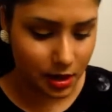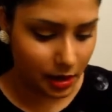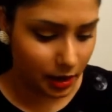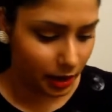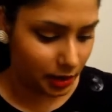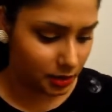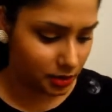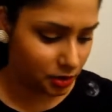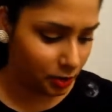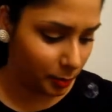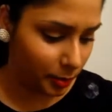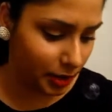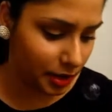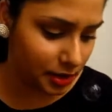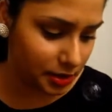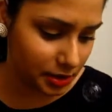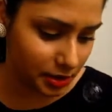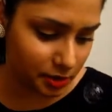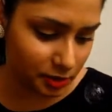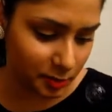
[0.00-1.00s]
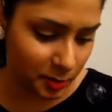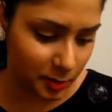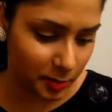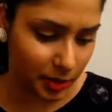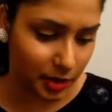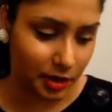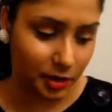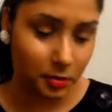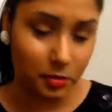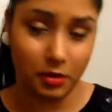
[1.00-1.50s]
it's super easy, super
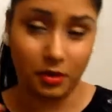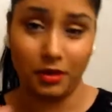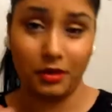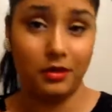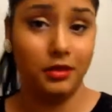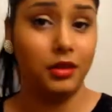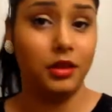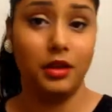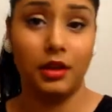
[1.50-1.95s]
blendable,